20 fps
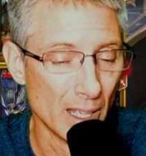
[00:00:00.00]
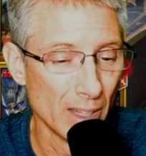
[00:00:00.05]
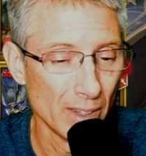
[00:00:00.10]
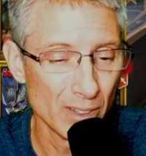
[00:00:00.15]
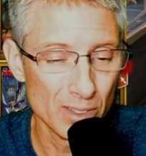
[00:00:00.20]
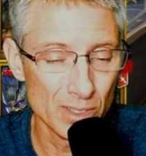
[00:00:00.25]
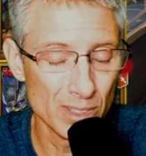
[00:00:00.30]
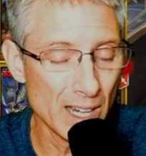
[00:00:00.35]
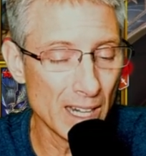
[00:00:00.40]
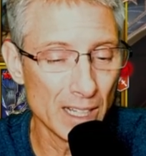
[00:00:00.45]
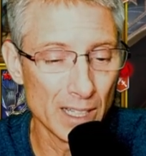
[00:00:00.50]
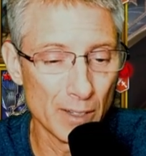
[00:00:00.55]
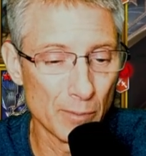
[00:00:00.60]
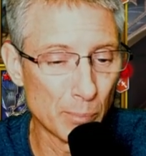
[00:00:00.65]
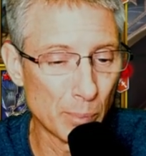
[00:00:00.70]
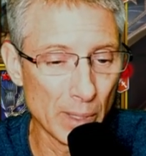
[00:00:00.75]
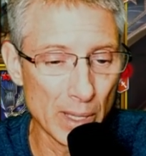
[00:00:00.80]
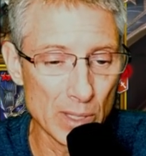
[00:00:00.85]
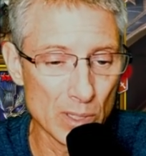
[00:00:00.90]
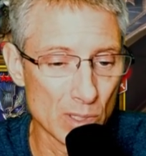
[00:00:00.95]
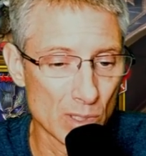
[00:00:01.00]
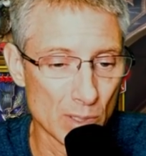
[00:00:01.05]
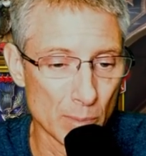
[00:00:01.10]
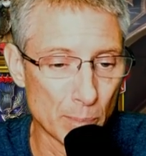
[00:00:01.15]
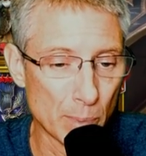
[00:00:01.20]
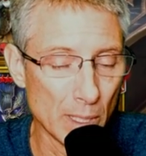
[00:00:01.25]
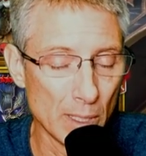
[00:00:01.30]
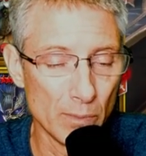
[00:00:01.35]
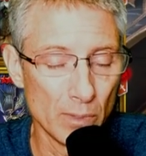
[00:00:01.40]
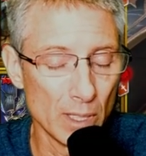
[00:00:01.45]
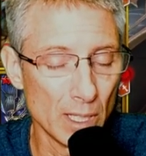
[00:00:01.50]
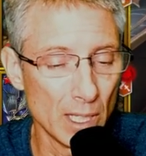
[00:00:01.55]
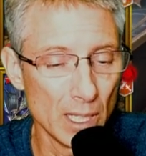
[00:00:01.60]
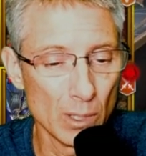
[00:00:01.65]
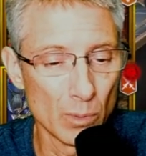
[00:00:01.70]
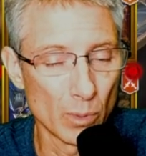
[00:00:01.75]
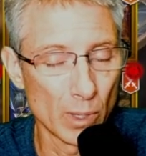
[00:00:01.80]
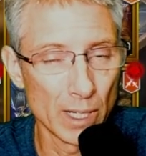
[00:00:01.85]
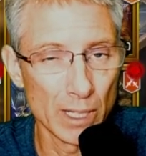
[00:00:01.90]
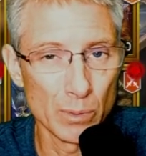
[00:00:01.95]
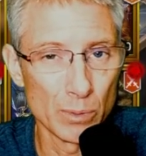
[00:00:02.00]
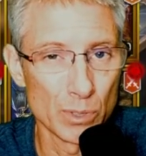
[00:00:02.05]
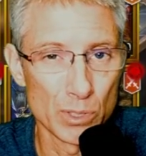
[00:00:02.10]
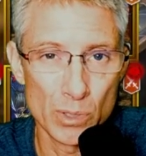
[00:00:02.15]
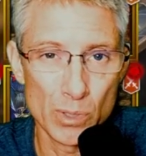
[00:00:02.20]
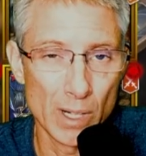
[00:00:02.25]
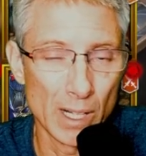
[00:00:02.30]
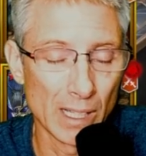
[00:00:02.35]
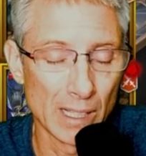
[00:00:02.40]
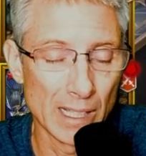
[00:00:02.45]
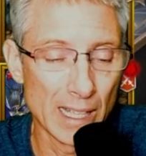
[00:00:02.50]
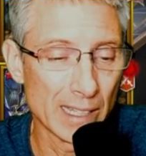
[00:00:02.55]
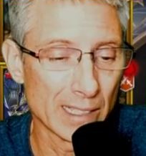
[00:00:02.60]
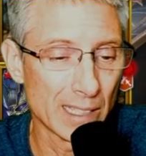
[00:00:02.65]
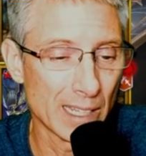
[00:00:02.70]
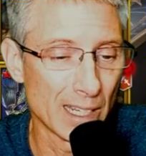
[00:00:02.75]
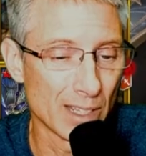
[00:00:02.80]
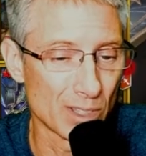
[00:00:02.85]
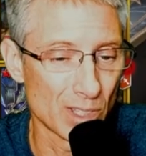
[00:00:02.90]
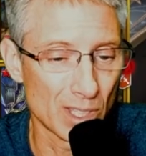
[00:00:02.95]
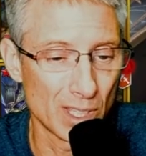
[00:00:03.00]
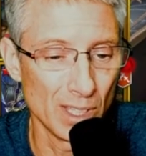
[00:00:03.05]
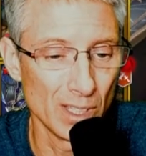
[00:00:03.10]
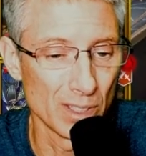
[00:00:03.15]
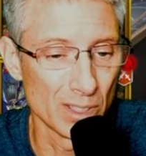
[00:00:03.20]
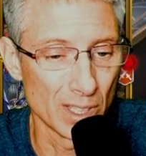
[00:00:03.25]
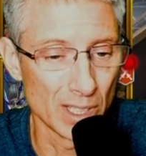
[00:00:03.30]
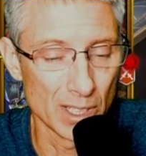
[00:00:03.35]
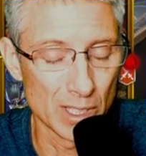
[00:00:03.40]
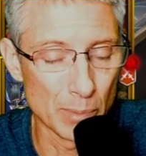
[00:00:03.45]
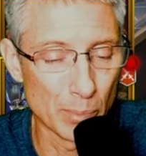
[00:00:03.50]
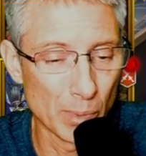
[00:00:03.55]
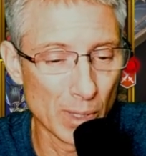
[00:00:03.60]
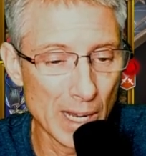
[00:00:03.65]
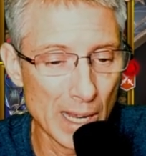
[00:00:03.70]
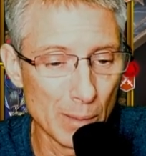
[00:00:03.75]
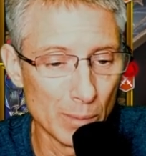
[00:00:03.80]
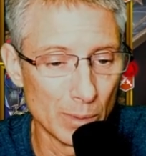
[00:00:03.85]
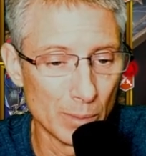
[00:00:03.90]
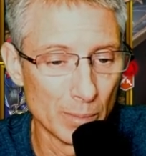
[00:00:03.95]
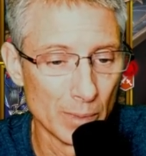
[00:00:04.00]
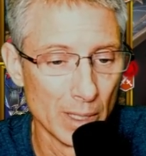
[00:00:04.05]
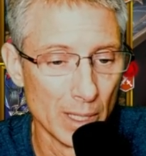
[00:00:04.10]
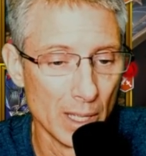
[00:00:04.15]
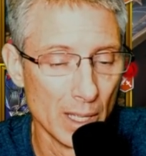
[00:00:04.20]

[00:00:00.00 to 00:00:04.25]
There's not enough places in PvE where anyone's trying to lock down skills that it's a problem.